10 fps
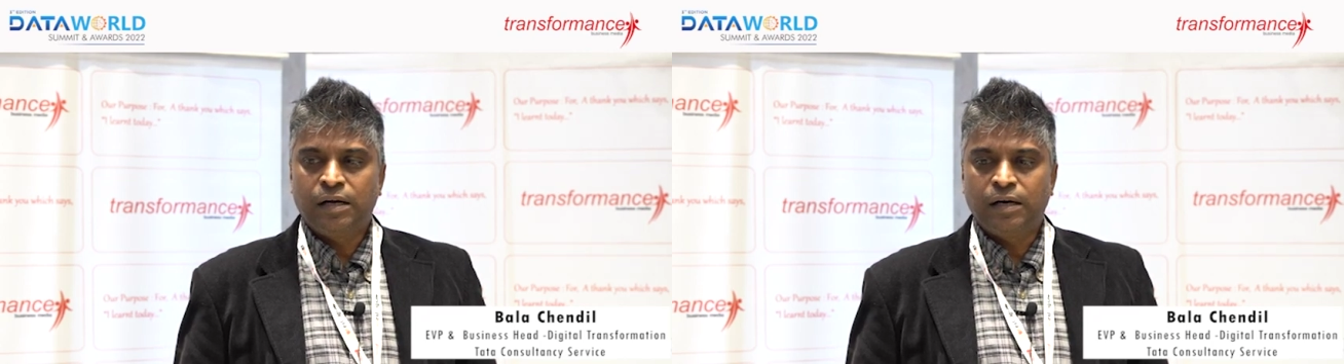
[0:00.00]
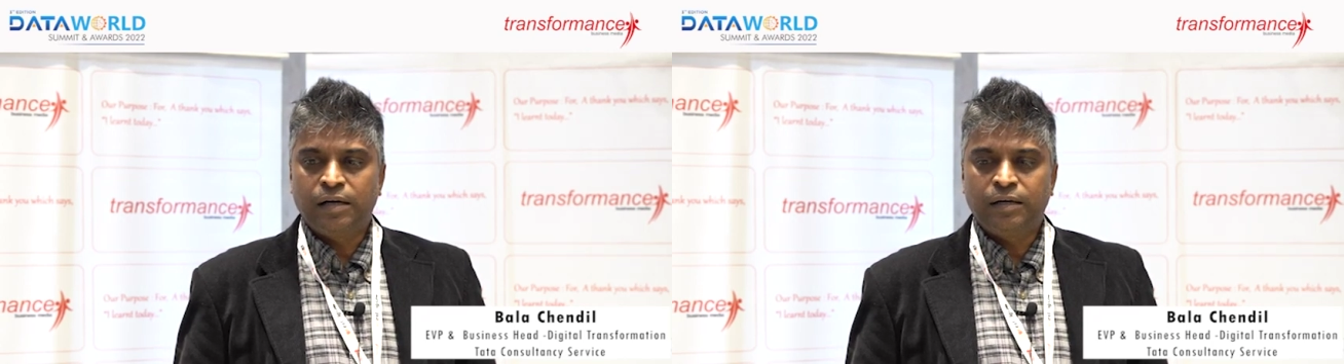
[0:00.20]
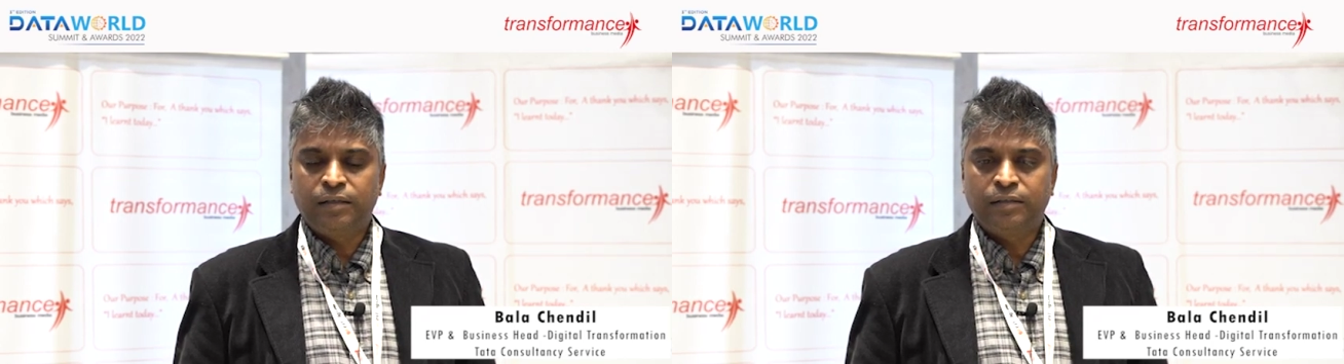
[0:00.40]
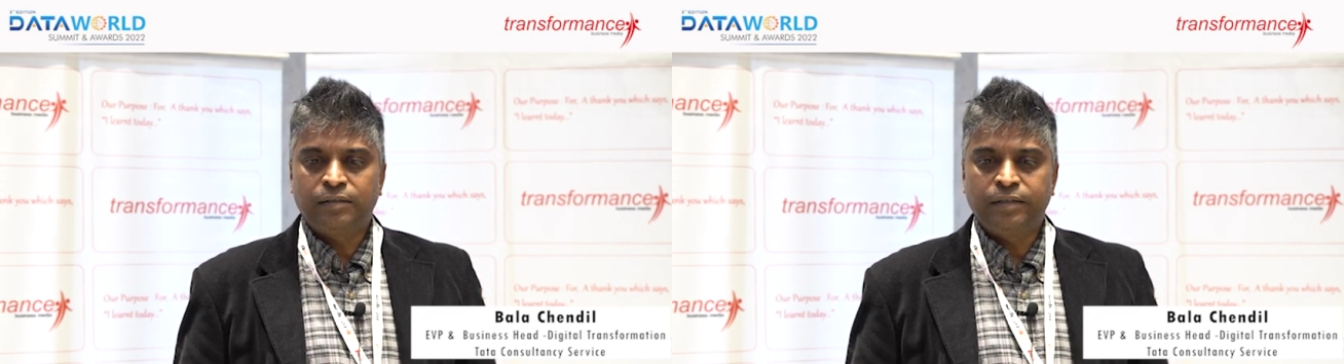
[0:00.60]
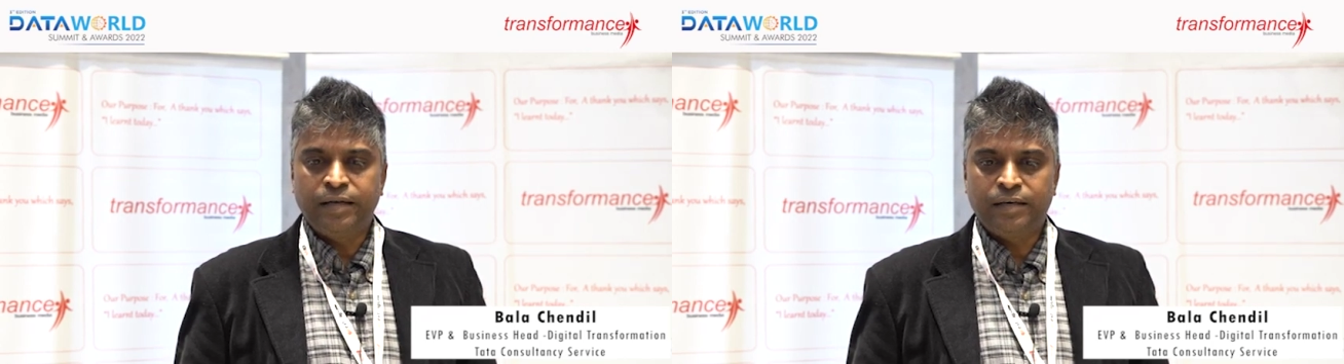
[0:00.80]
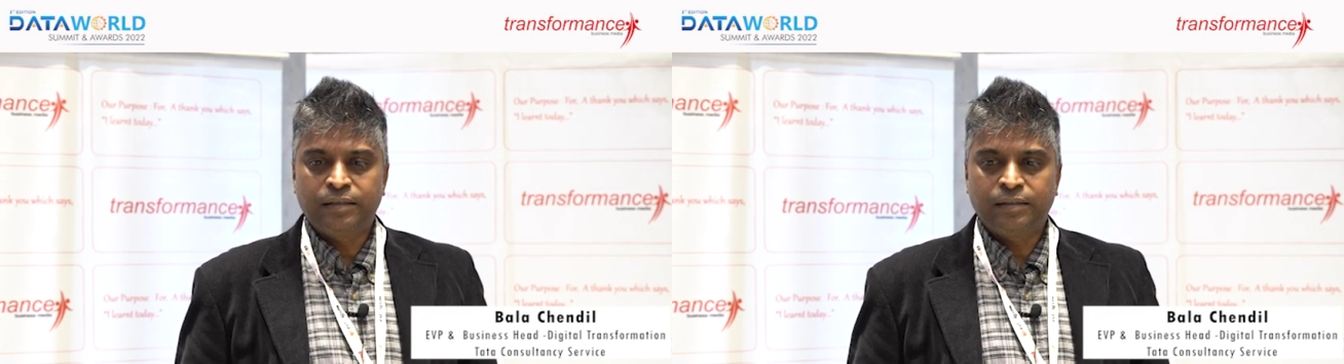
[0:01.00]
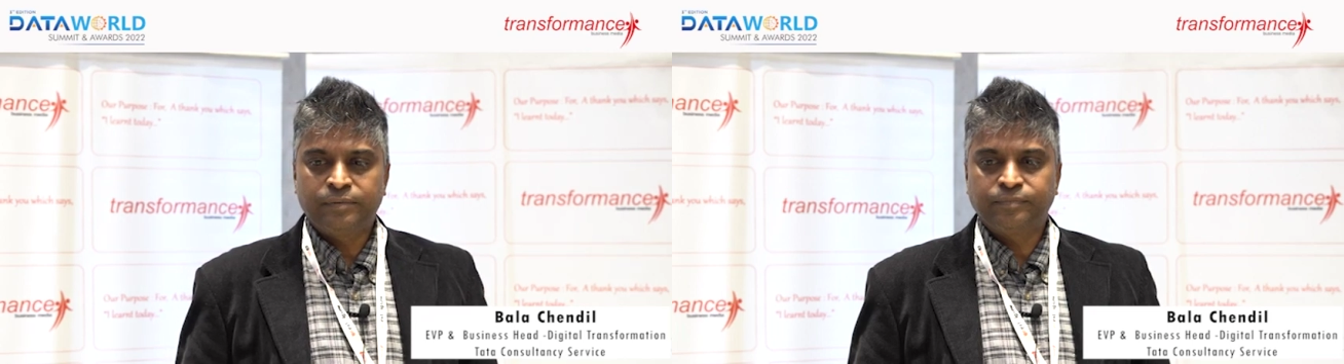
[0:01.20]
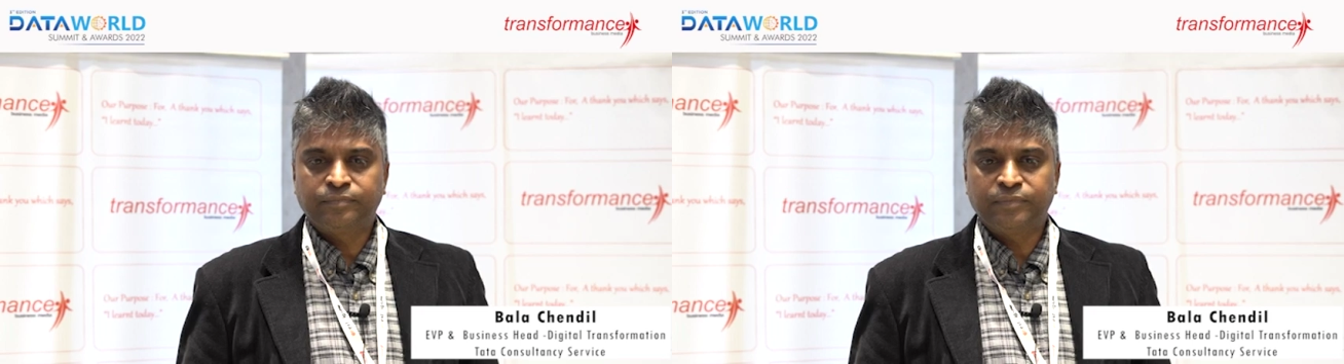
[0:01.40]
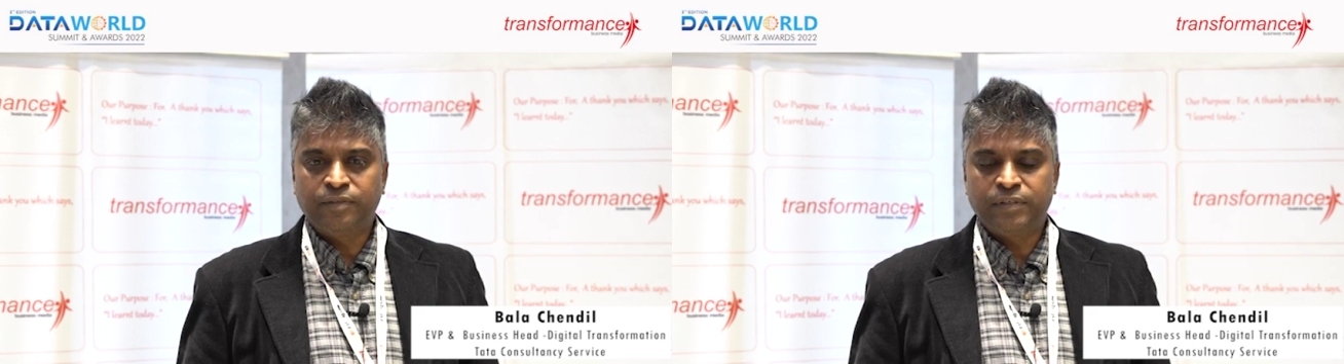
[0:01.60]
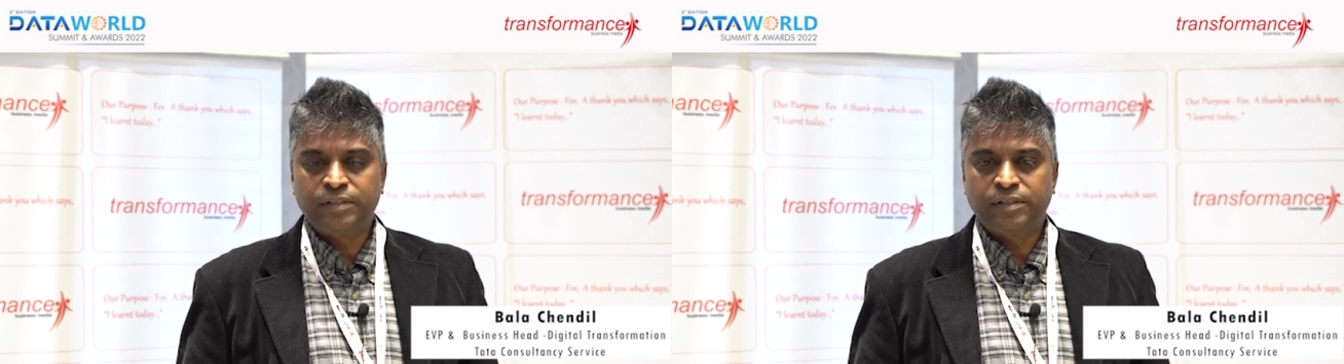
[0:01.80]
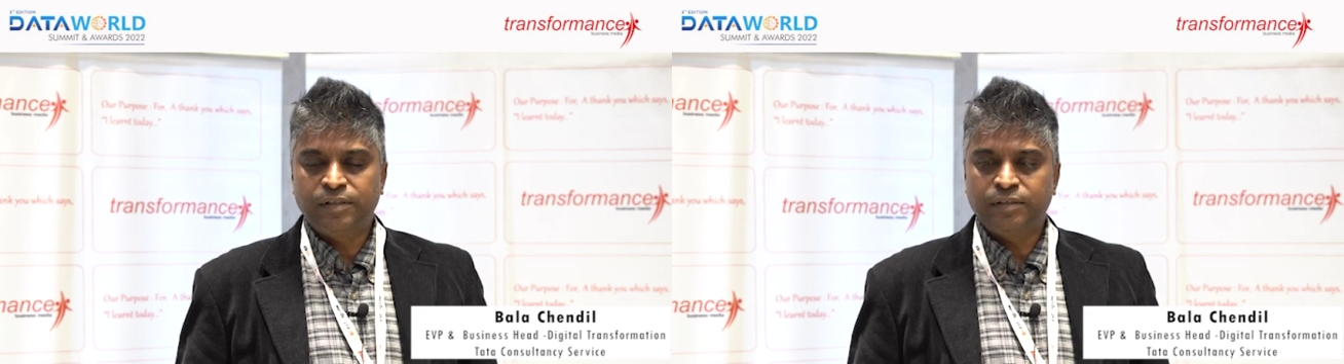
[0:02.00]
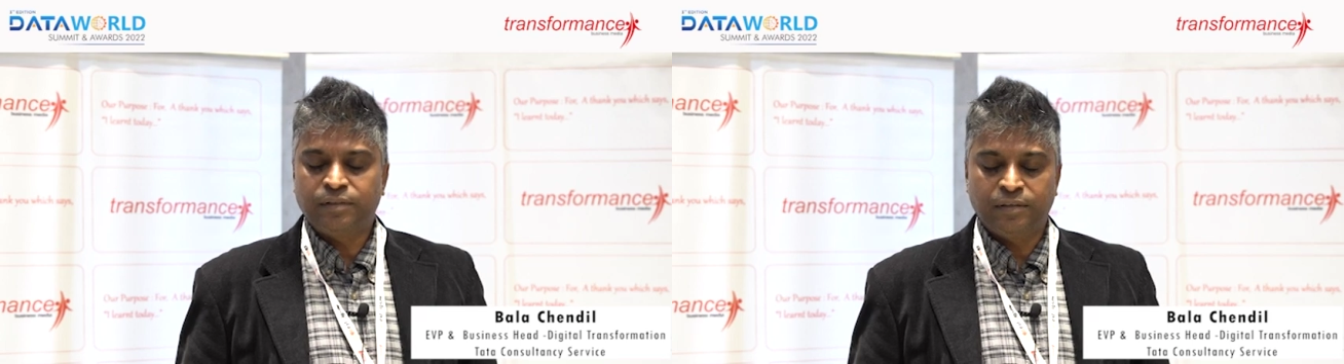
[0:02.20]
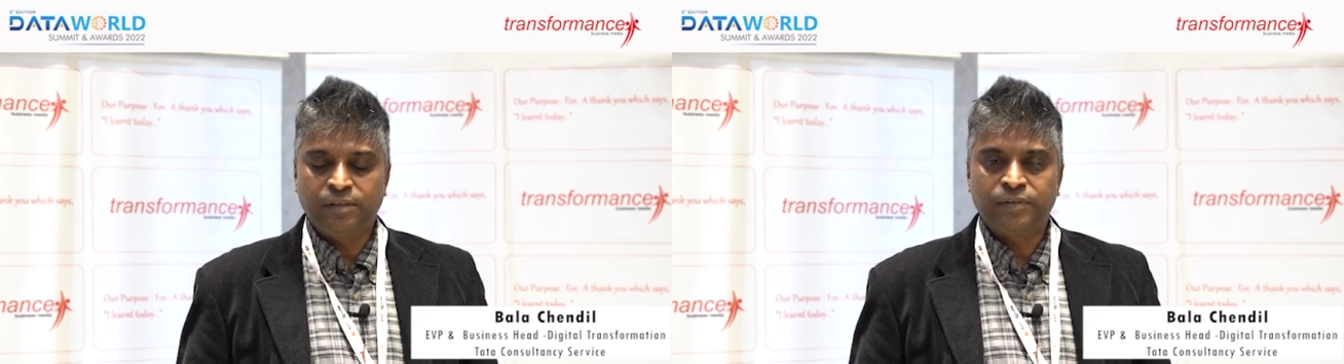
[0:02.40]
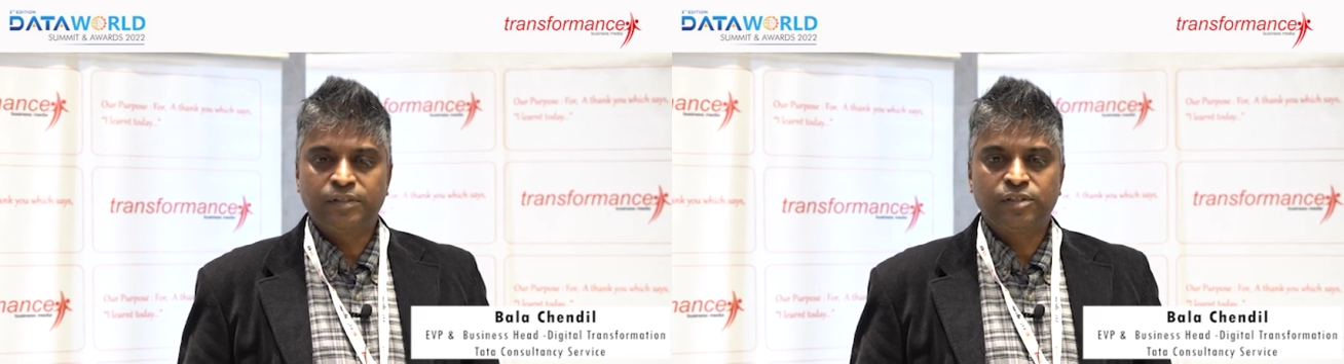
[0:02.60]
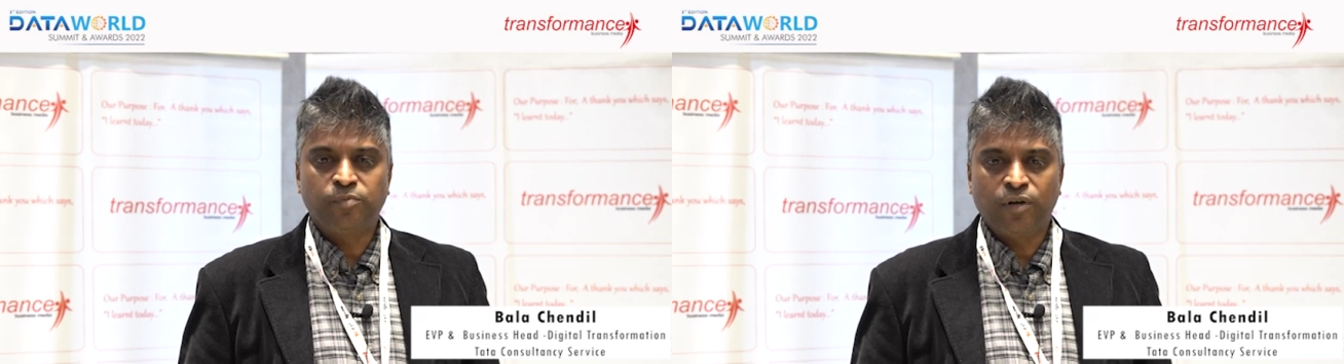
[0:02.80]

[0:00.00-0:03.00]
and data governance